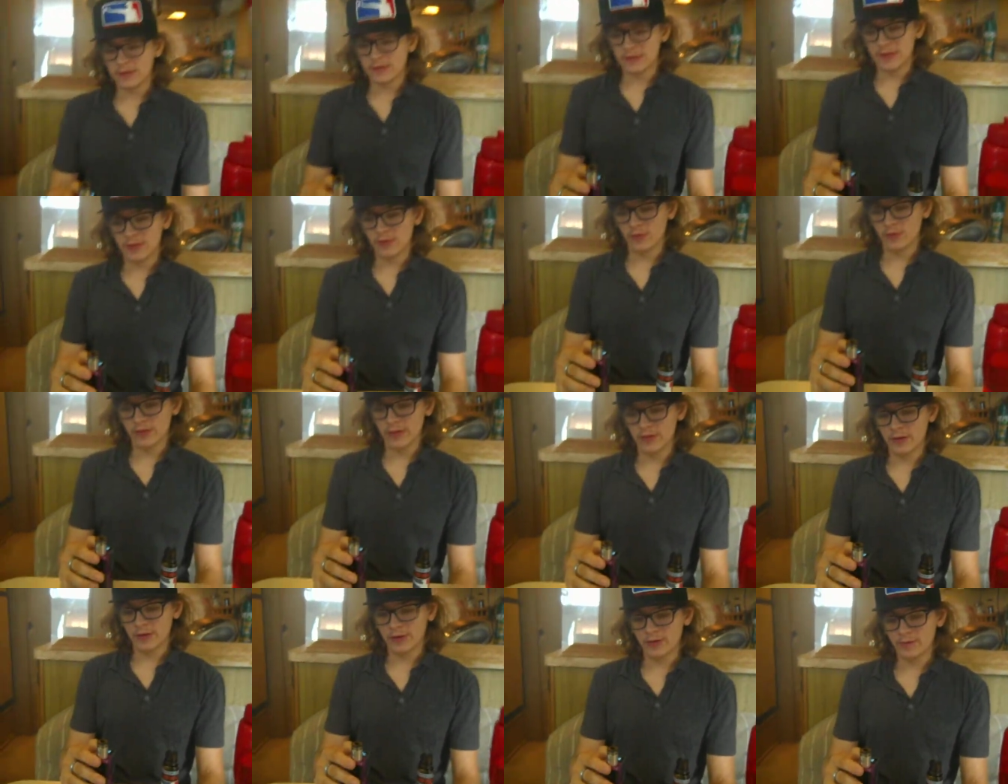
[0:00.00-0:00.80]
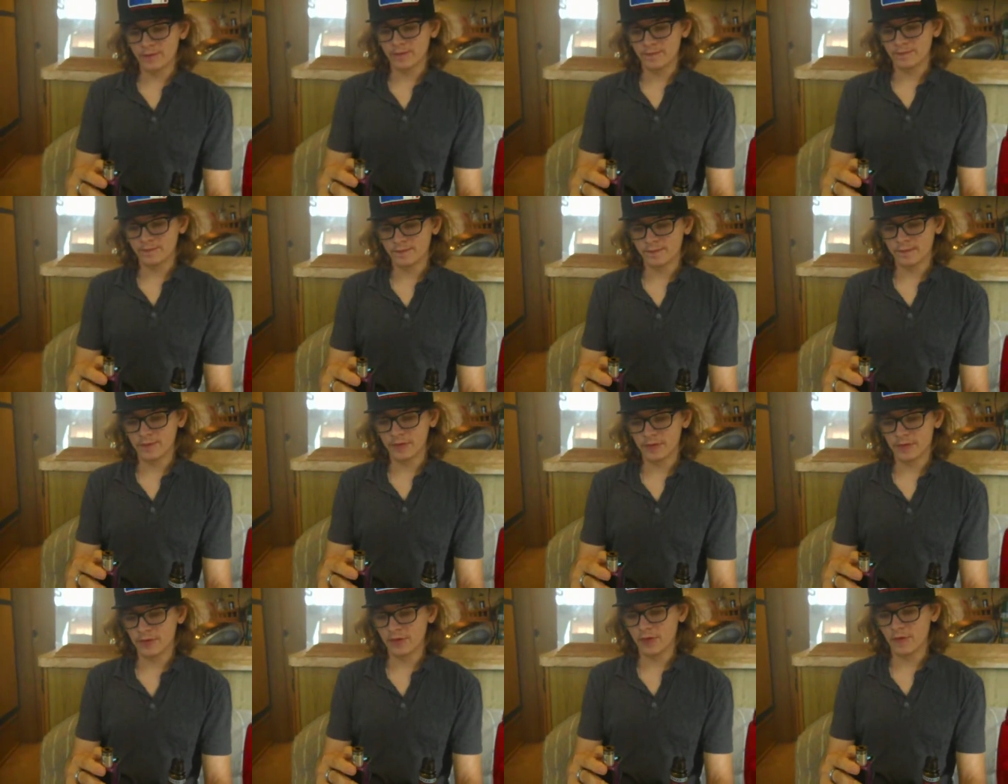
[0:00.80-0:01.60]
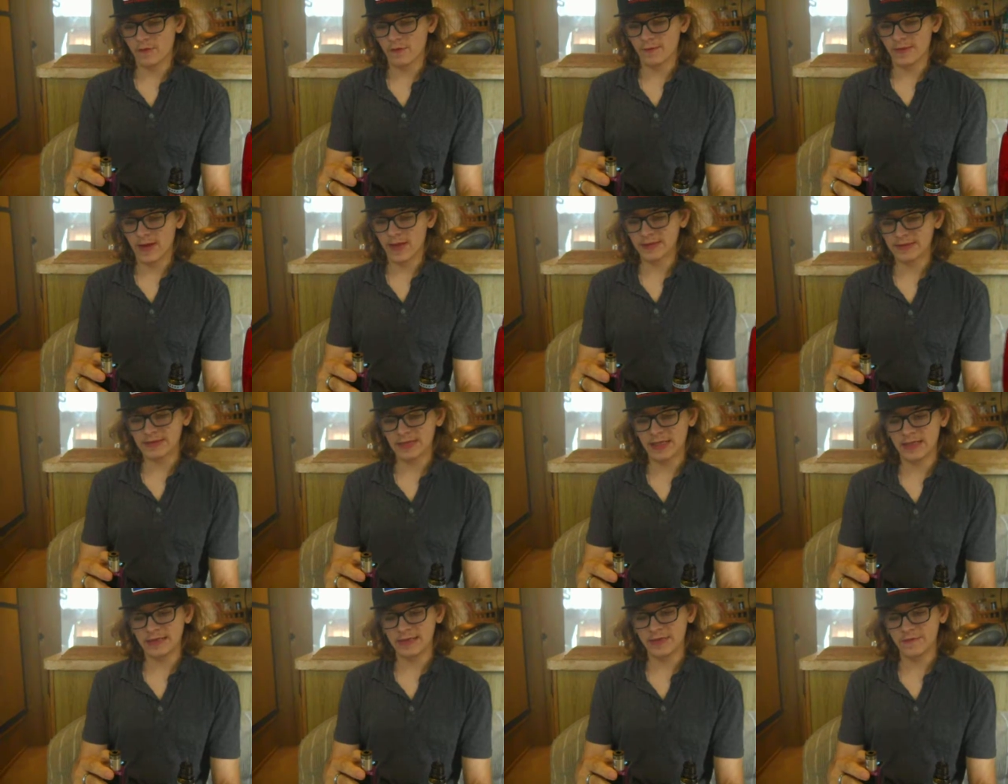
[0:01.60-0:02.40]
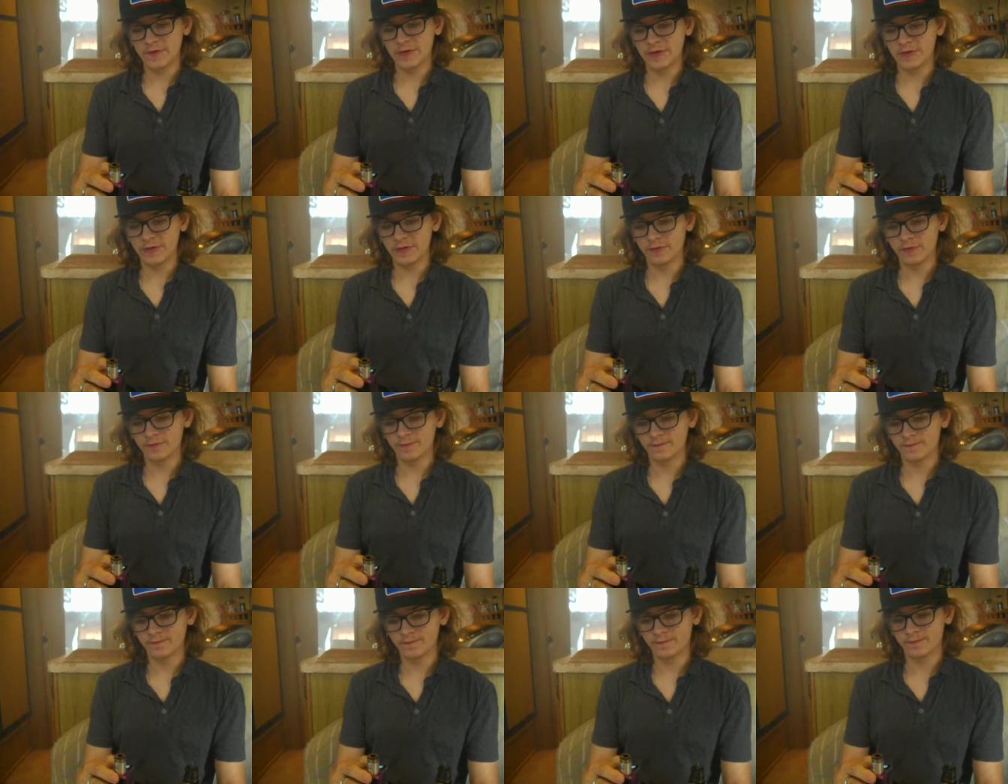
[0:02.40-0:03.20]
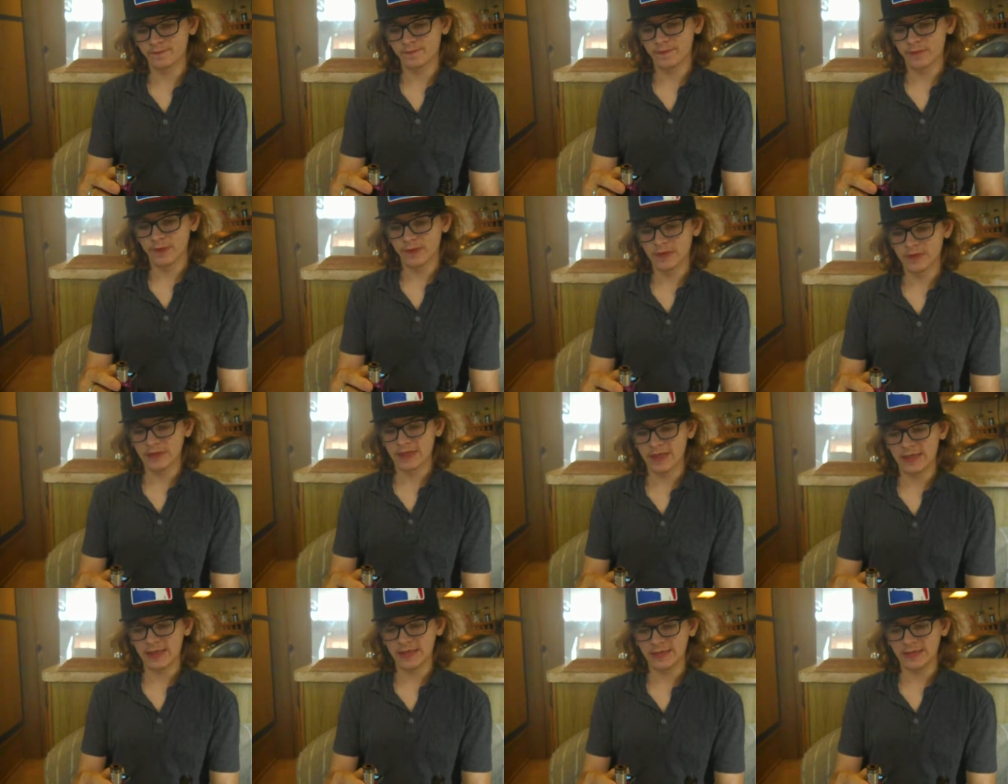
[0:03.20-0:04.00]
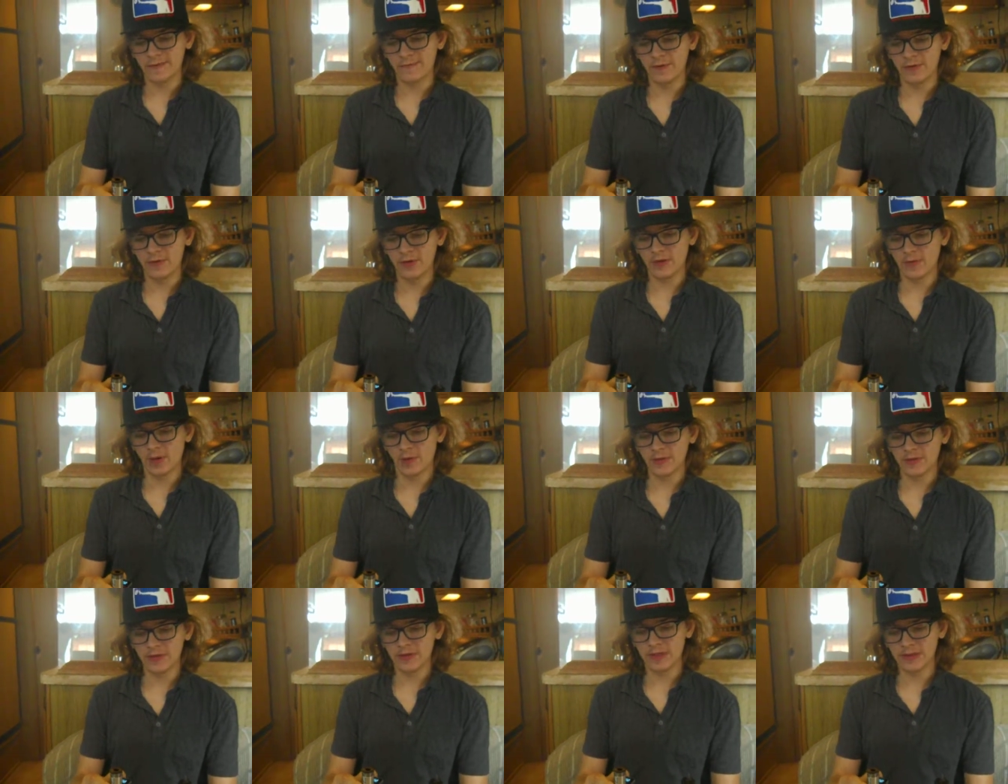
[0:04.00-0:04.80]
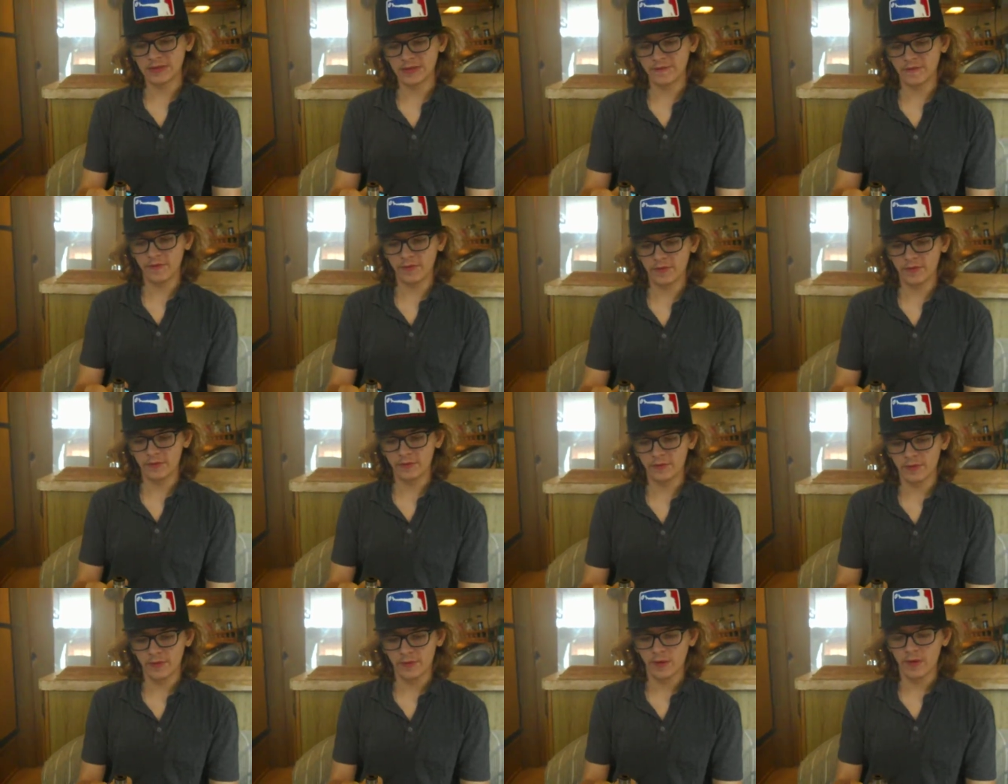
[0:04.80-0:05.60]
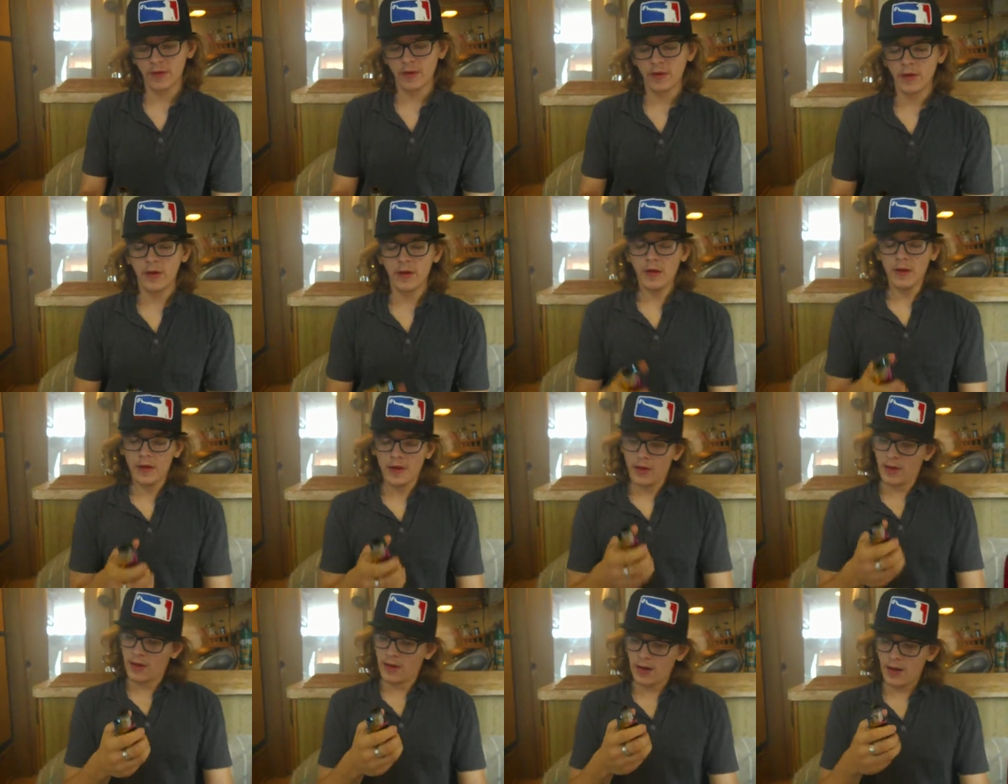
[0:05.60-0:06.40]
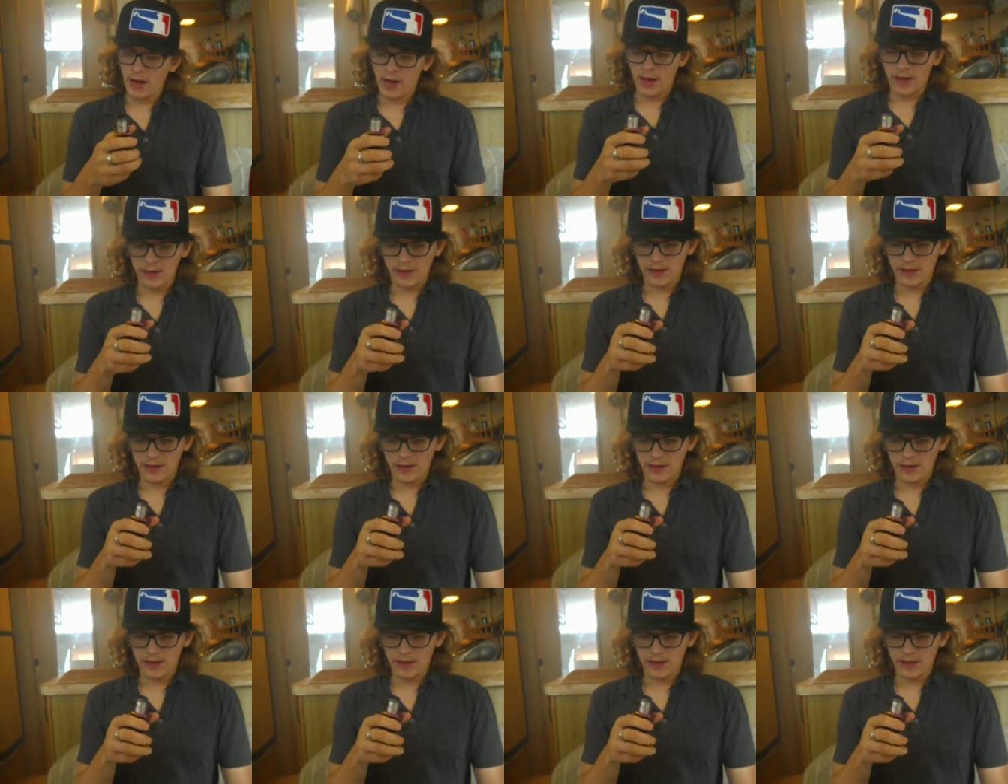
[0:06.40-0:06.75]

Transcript: gonna take a little bit here. You wanna go over past that 72? So I did 72. I promise you got 72. All right,